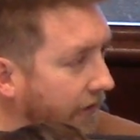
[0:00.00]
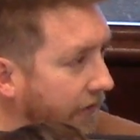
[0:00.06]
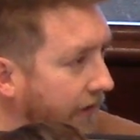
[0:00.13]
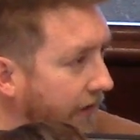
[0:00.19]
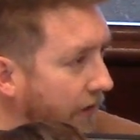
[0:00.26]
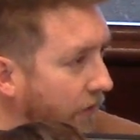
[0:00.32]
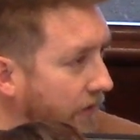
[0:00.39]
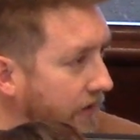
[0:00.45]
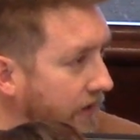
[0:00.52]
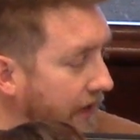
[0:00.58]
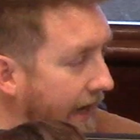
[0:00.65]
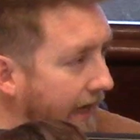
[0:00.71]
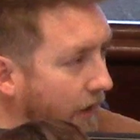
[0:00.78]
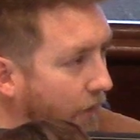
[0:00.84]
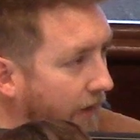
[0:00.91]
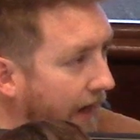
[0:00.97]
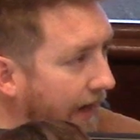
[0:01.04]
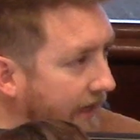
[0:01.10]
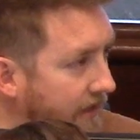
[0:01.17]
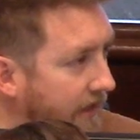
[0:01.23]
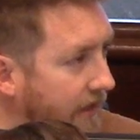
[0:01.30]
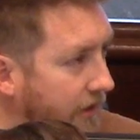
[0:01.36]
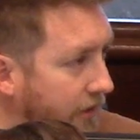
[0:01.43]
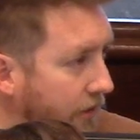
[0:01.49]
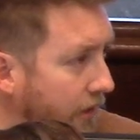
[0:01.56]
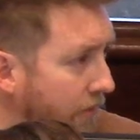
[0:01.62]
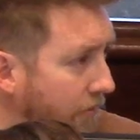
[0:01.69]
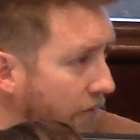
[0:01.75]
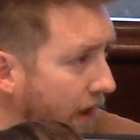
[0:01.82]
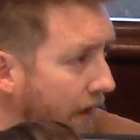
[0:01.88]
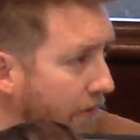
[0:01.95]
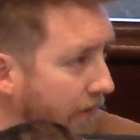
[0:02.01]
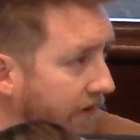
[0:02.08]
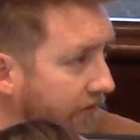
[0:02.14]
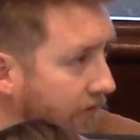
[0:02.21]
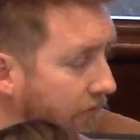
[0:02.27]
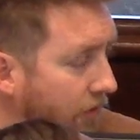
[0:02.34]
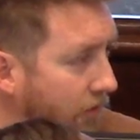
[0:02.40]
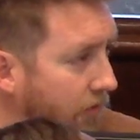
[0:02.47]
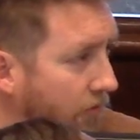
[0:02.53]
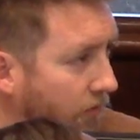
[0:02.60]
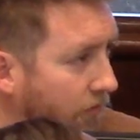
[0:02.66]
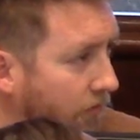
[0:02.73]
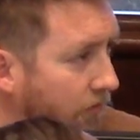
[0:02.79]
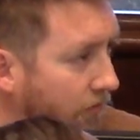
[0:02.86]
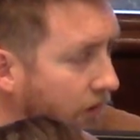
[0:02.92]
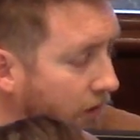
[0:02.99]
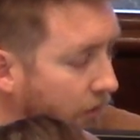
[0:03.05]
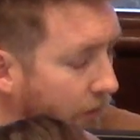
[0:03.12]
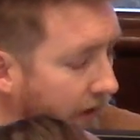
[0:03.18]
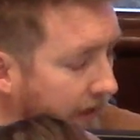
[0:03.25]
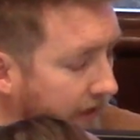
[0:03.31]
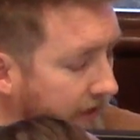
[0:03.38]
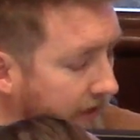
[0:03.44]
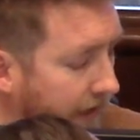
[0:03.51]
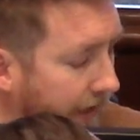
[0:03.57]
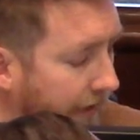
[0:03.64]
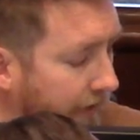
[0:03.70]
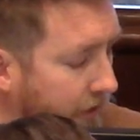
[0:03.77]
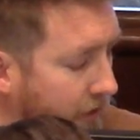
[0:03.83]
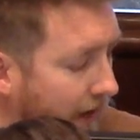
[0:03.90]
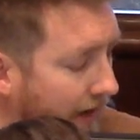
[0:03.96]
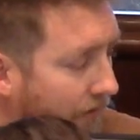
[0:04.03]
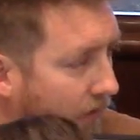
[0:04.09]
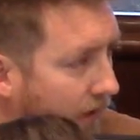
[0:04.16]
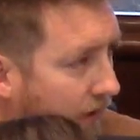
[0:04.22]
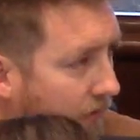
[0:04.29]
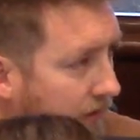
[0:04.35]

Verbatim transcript: felt there was adequate access to the property for multiple roadways, and the driveway